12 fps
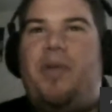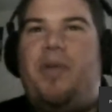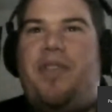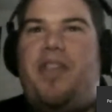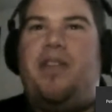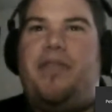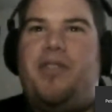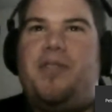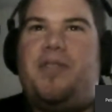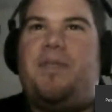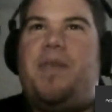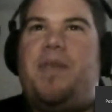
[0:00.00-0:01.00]
with
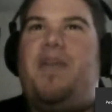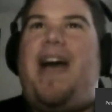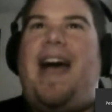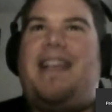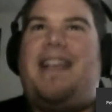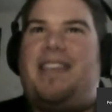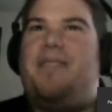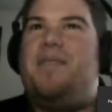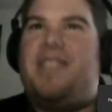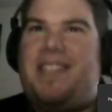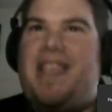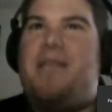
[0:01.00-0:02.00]
interviews and people asking him
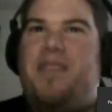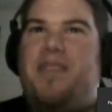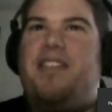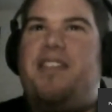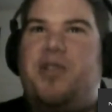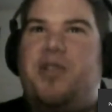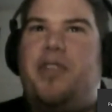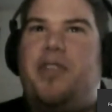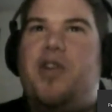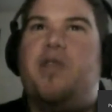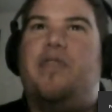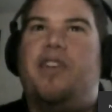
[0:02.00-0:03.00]
the same things over
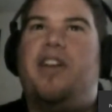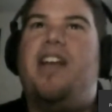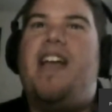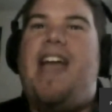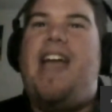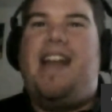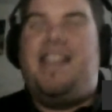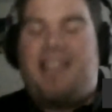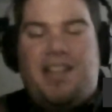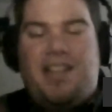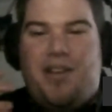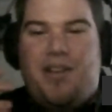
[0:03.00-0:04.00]
and over. And he
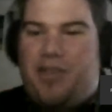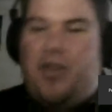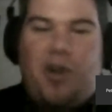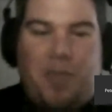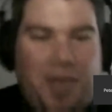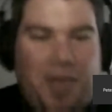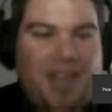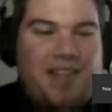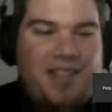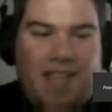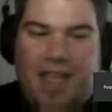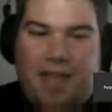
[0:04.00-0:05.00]
said, the
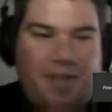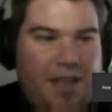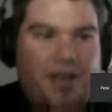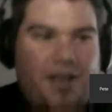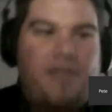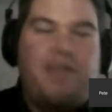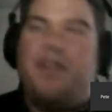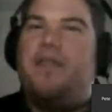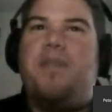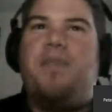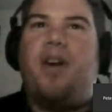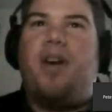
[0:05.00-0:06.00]
Europeans, they love their
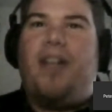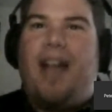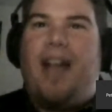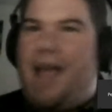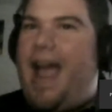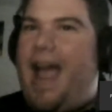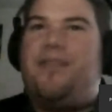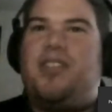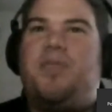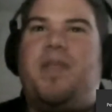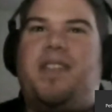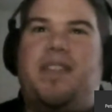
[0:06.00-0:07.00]
football. I have
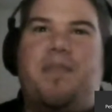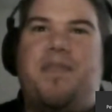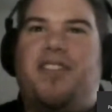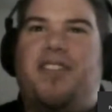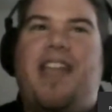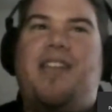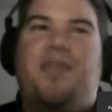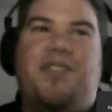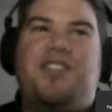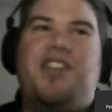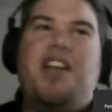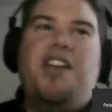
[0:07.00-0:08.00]
to speak to them in their
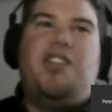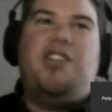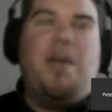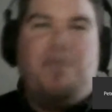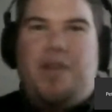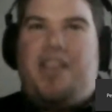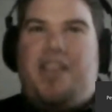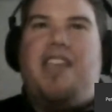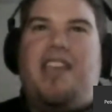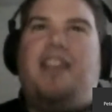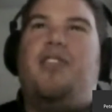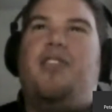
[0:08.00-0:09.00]
language, so I'm bringing a
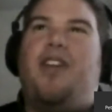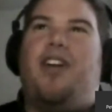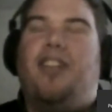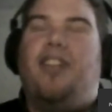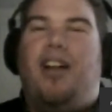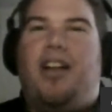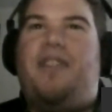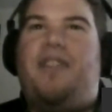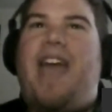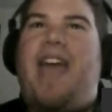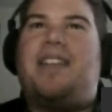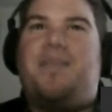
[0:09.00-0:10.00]
yellow card along, and if
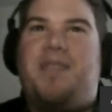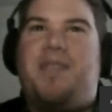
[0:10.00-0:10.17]
they ask me